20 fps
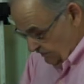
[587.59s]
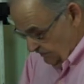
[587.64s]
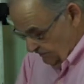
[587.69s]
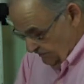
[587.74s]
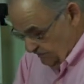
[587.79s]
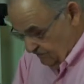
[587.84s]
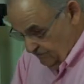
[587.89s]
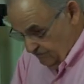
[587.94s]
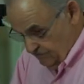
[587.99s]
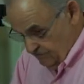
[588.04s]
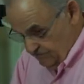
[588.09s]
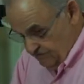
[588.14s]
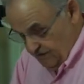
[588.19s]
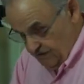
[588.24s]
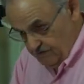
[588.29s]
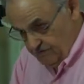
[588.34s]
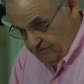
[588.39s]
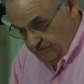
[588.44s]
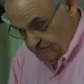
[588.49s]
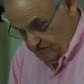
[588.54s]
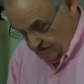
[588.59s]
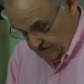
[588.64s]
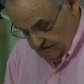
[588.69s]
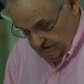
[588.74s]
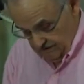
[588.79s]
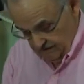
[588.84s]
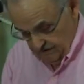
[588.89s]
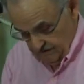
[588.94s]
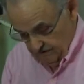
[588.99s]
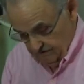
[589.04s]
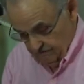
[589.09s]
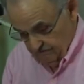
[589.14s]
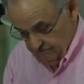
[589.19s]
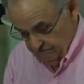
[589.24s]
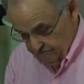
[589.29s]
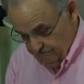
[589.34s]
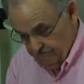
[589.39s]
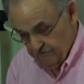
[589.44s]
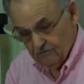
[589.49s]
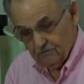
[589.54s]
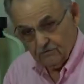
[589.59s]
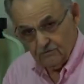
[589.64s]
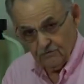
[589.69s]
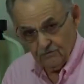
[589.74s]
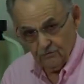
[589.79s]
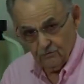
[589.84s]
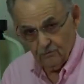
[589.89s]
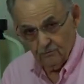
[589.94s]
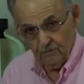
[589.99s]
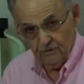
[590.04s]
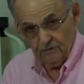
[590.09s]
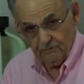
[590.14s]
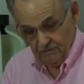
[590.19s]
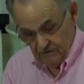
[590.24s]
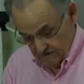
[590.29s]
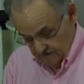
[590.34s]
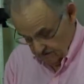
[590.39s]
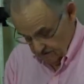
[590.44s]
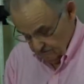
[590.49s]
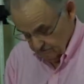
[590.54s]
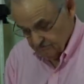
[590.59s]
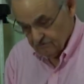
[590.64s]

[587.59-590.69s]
This is actually a fill tube. It becomes